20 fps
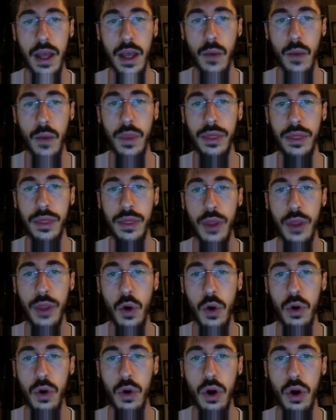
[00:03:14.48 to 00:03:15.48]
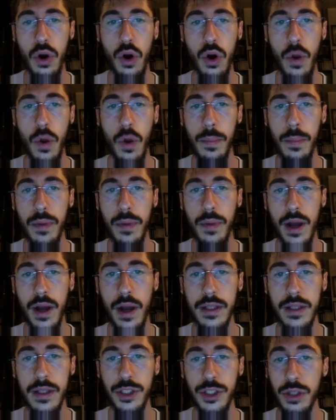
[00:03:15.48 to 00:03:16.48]
with no
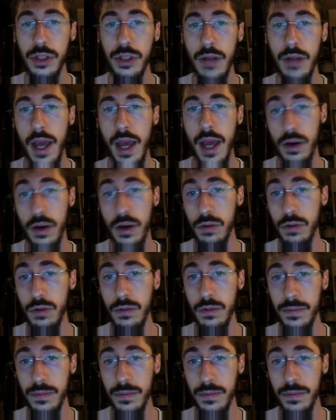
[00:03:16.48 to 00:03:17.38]
compression at all.